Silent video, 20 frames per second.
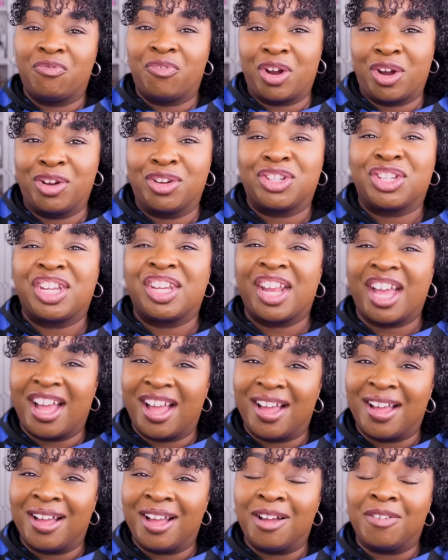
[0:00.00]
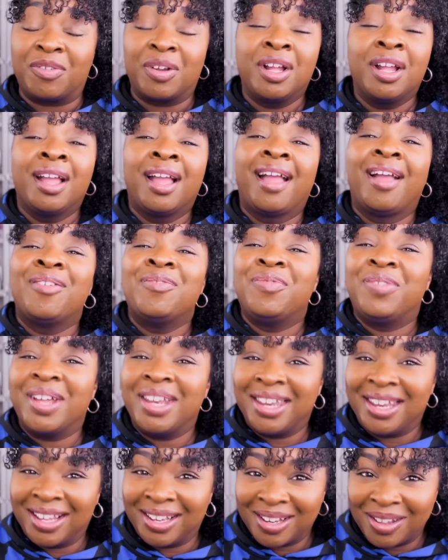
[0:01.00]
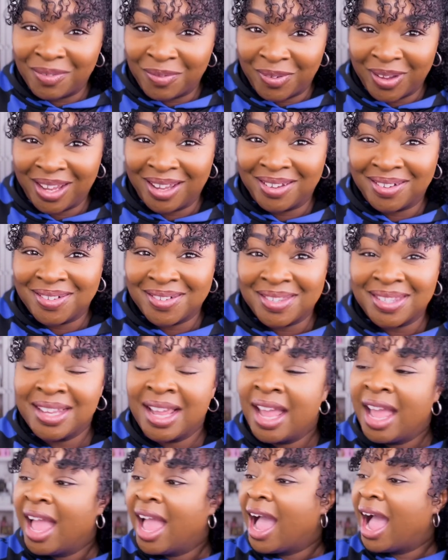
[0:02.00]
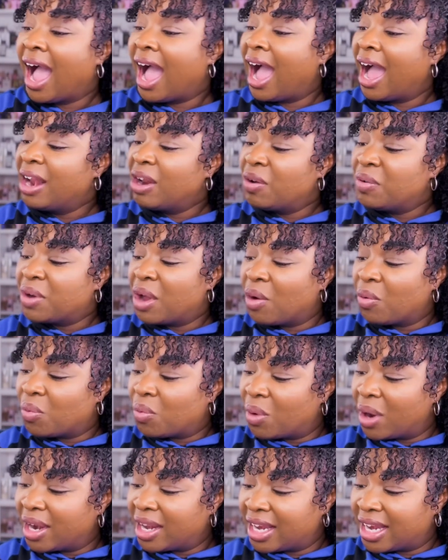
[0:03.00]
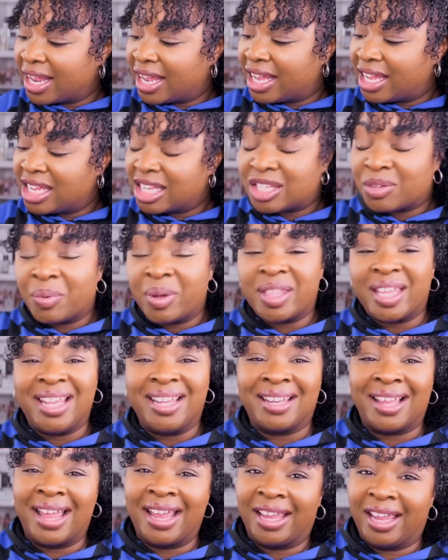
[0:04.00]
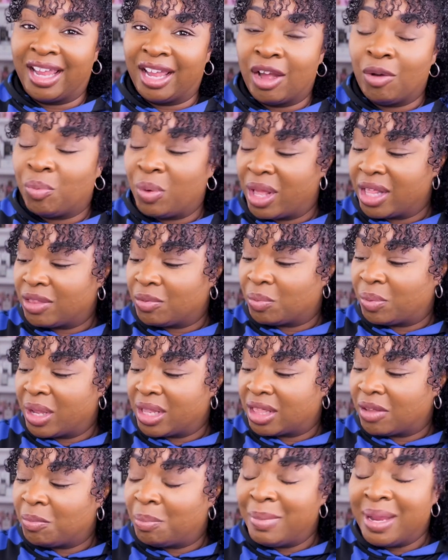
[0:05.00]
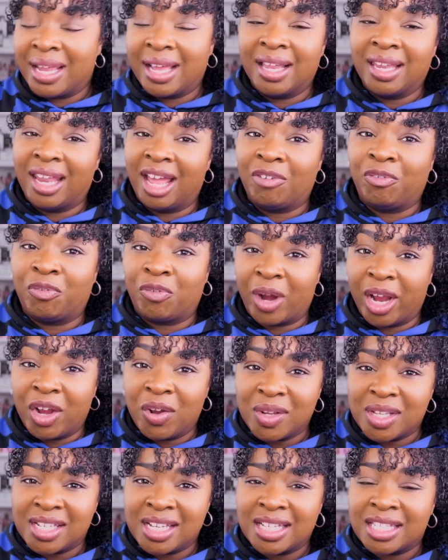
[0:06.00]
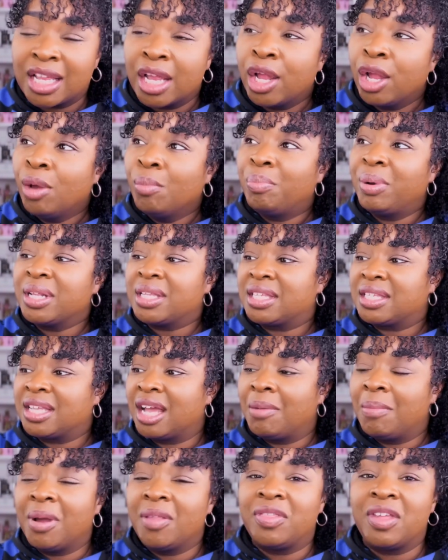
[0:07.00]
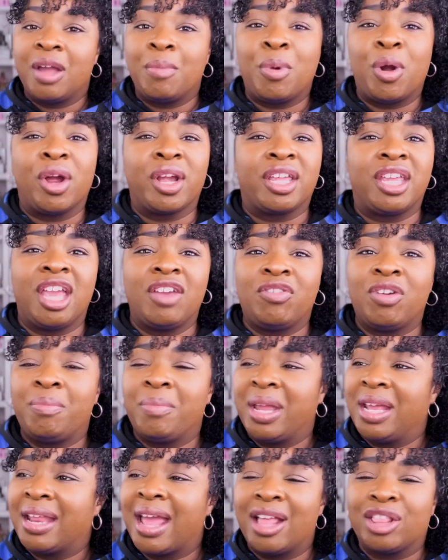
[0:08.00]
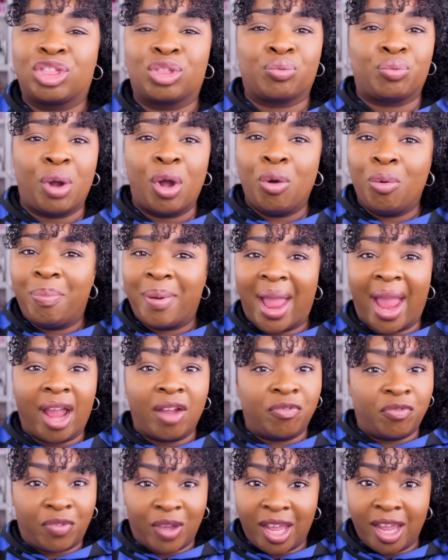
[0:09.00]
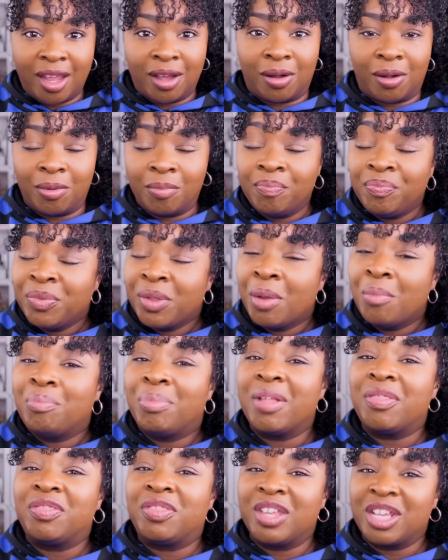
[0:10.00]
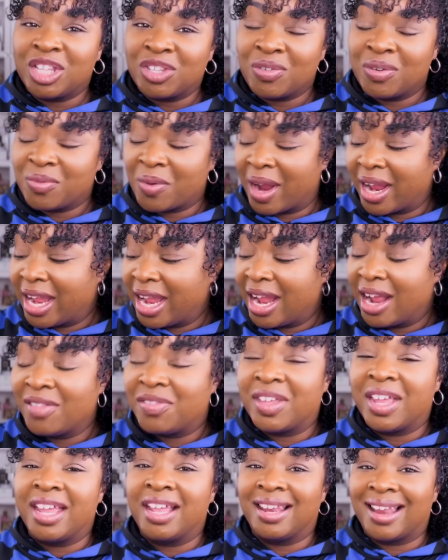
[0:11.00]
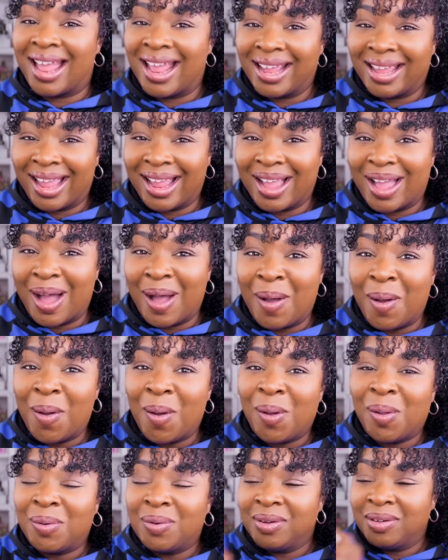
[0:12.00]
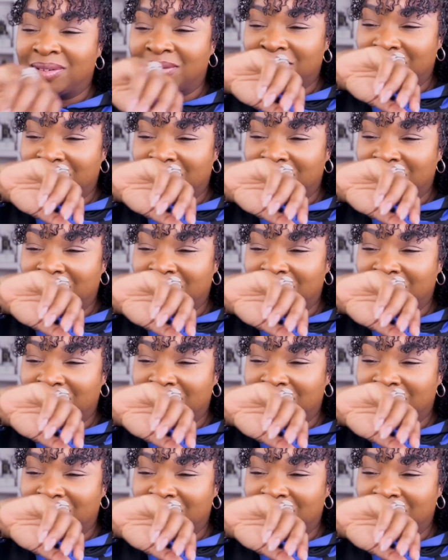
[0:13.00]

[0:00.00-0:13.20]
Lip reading: version of Vanilla Feels. I don't know what it is with Elaine, with Micallef fragrances, but some of them are giving me that throwback feel. But this one right here, the Elaine in Gold,